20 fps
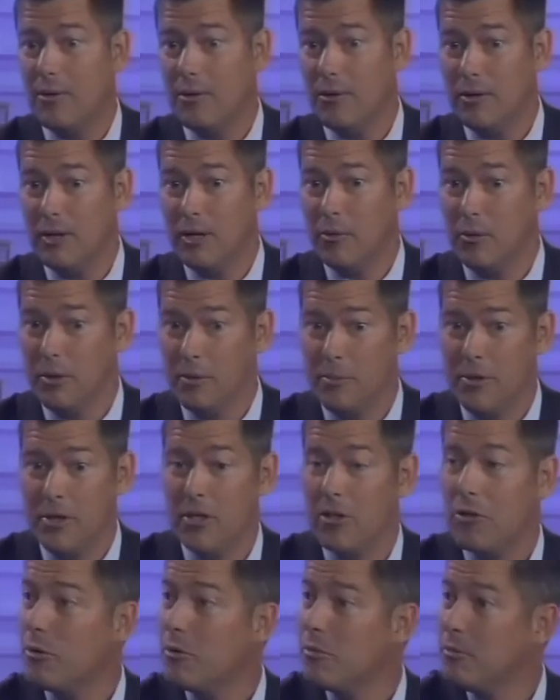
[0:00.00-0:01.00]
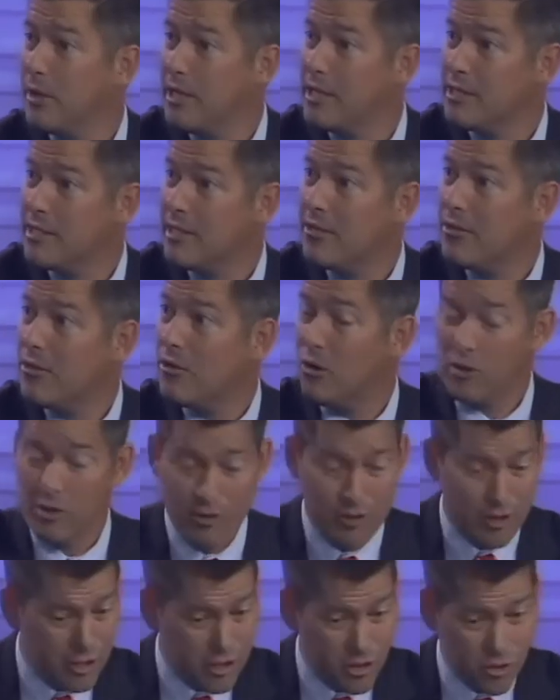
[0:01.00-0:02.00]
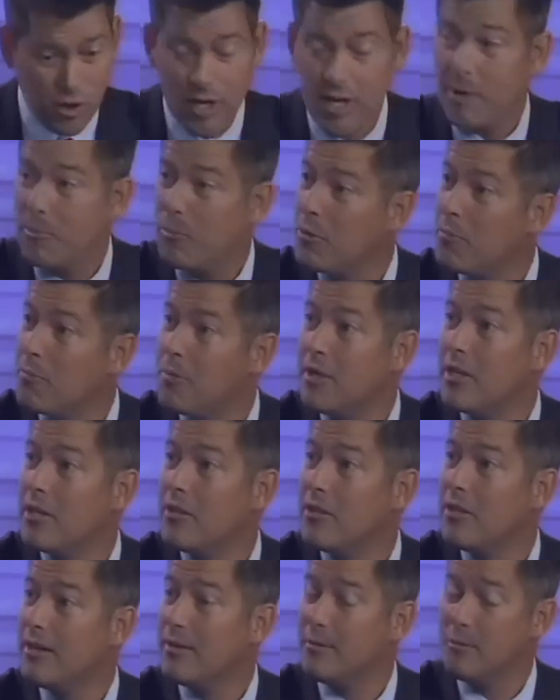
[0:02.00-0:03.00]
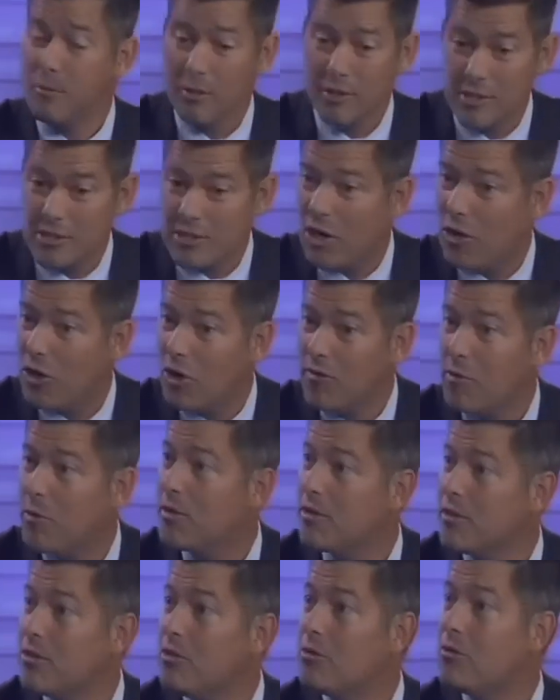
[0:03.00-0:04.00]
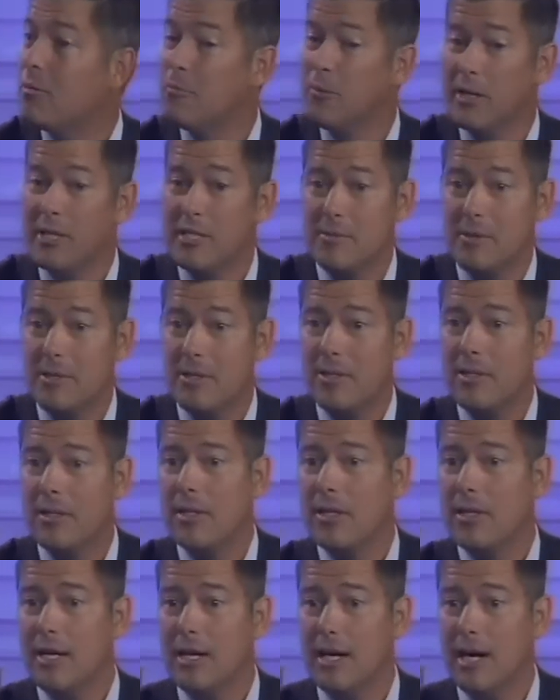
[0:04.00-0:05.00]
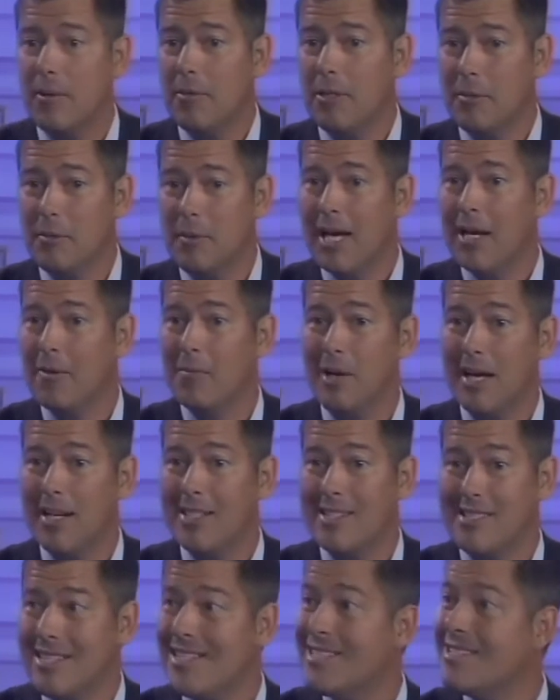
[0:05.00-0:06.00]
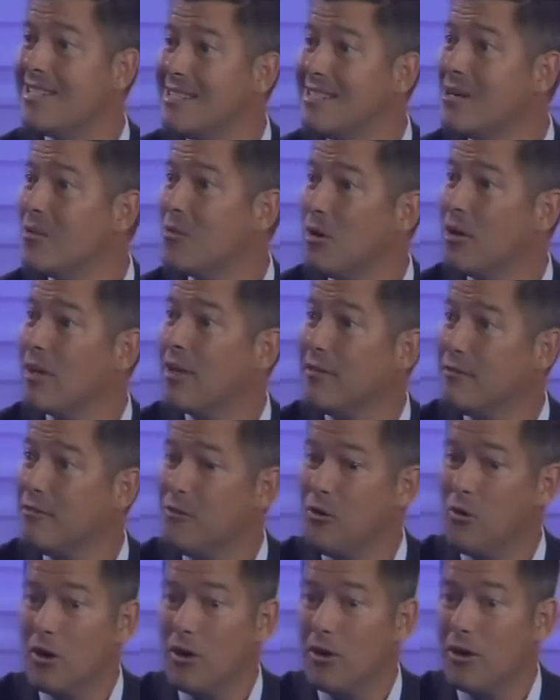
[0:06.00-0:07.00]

repeal and replace it, or a straight-up repeal and start over with a new replacement. But the bottom line is this isn't working for